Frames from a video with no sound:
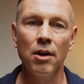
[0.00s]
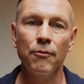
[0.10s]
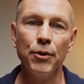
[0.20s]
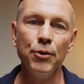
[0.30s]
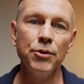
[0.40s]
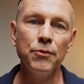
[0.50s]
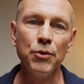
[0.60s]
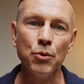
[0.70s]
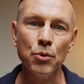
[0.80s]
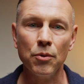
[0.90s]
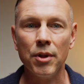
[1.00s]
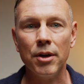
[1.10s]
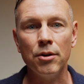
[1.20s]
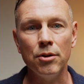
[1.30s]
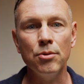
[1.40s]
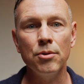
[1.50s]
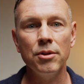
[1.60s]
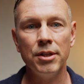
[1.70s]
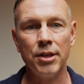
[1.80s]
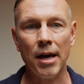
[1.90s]
For those of you that are new to
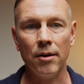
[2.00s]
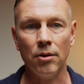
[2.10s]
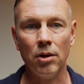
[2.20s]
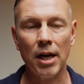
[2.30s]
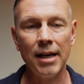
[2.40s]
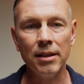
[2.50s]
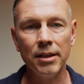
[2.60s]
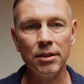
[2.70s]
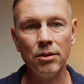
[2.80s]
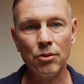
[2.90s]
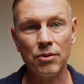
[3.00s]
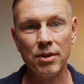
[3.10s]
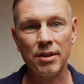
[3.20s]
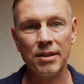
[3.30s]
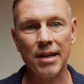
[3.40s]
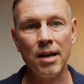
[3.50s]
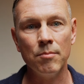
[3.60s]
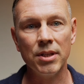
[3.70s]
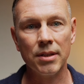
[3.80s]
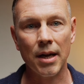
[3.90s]
the channel, I like to use the
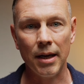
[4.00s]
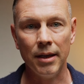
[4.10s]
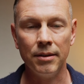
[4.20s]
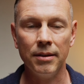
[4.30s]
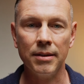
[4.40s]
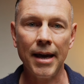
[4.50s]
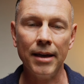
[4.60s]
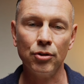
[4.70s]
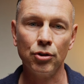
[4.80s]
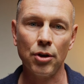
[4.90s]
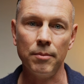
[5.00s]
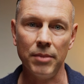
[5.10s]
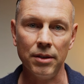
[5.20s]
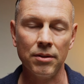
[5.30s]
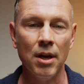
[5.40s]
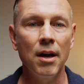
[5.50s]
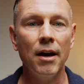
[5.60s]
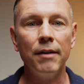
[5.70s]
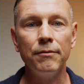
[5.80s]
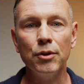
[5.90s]
same sign to test sharpness.
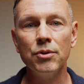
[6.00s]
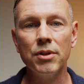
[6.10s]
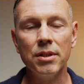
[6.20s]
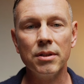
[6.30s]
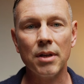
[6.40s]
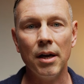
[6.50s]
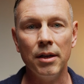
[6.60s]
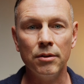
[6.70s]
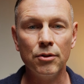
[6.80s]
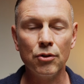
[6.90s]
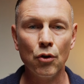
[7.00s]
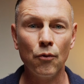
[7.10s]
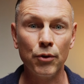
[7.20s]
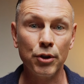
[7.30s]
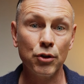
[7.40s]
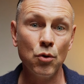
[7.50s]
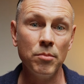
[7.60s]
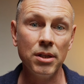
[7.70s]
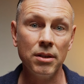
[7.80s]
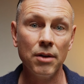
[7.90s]
I've used this sign for so
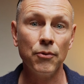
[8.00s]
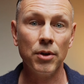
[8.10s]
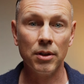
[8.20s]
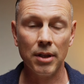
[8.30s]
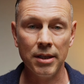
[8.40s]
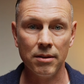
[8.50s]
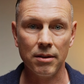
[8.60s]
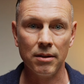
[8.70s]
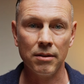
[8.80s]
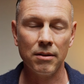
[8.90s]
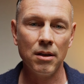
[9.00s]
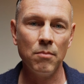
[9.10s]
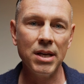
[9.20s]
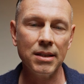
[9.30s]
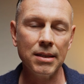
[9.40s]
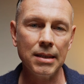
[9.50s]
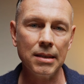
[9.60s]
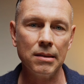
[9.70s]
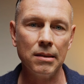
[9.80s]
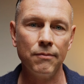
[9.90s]
many different lenses that it makes it
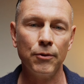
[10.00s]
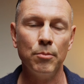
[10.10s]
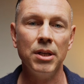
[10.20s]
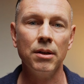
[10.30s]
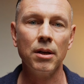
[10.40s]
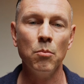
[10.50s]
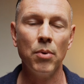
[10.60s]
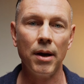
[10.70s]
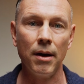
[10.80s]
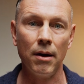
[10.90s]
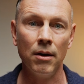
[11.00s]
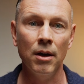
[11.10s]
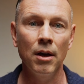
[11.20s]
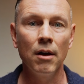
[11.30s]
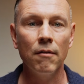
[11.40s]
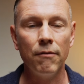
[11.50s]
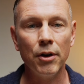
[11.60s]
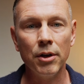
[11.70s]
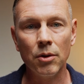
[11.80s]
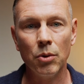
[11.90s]
easy for me to compare
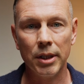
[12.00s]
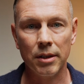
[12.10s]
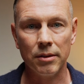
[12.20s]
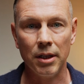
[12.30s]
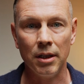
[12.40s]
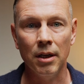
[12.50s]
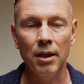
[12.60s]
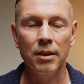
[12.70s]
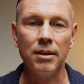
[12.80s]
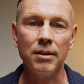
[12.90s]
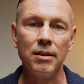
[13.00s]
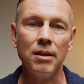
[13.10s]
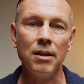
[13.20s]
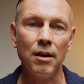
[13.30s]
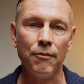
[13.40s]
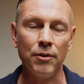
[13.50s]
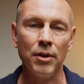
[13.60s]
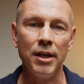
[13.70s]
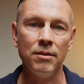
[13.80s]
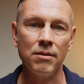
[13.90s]
very quickly to see if a
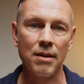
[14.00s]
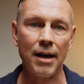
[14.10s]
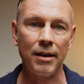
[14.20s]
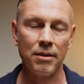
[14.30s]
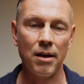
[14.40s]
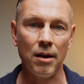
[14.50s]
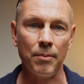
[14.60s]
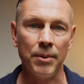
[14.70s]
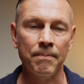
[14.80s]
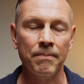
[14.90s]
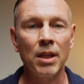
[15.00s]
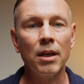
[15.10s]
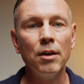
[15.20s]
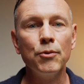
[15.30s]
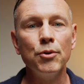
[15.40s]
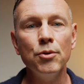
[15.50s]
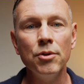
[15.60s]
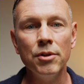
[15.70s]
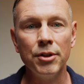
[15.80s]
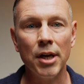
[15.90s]
lens stacks up. If you're new
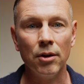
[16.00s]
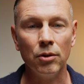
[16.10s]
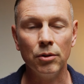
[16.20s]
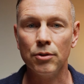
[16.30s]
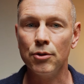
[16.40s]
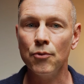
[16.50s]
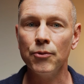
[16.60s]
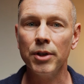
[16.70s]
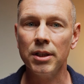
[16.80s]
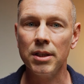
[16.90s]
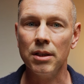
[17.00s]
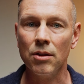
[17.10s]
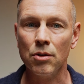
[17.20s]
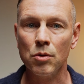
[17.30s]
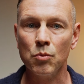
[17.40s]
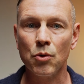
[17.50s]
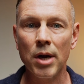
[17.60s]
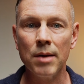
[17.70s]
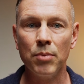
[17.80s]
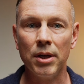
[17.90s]
to the channel, don't forget to hit the
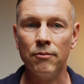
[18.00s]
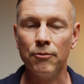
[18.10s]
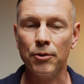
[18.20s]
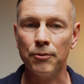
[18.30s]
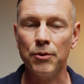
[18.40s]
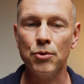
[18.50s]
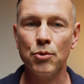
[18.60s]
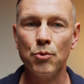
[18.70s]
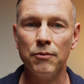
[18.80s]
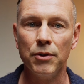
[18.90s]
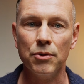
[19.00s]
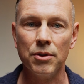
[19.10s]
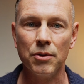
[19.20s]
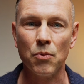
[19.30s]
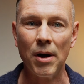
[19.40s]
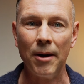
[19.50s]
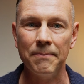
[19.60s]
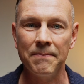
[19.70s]
subscribe button for future reviews as well.